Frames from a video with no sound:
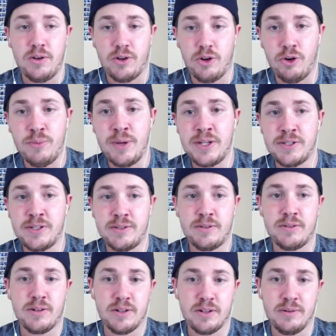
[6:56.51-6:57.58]

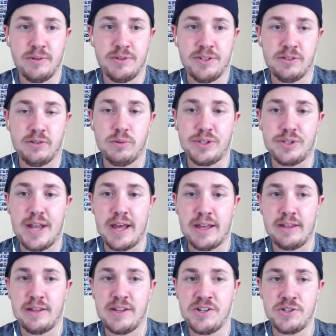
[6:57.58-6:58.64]
Gomez, dealing with
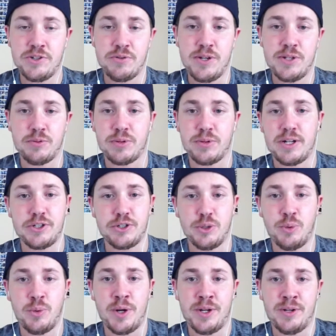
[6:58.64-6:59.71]
nagging injuries. We're not sure
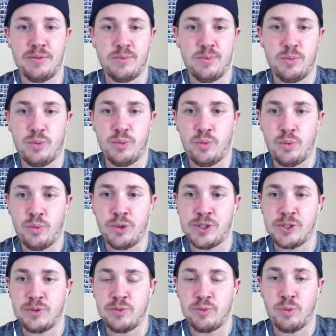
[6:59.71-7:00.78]

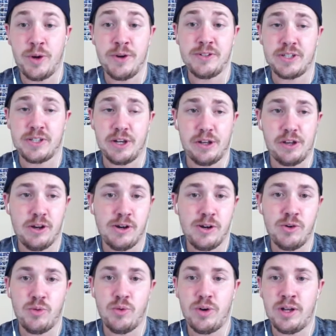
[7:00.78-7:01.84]
where he's going to
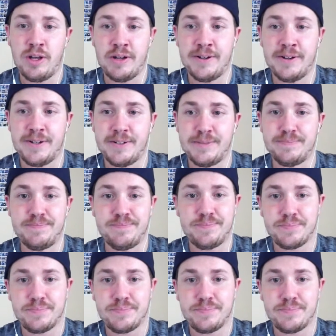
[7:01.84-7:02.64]
go.